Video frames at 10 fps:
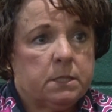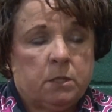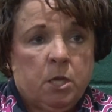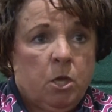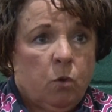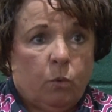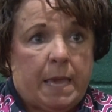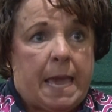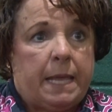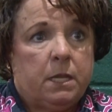And we
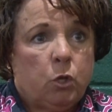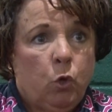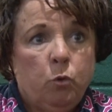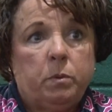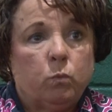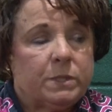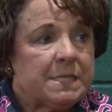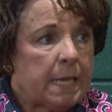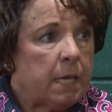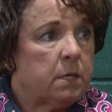added Hoopin' with
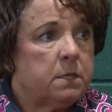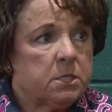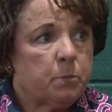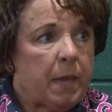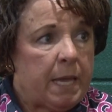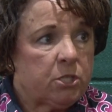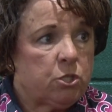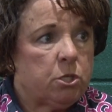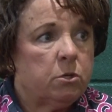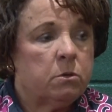Santa this
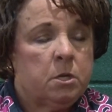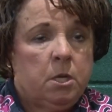past year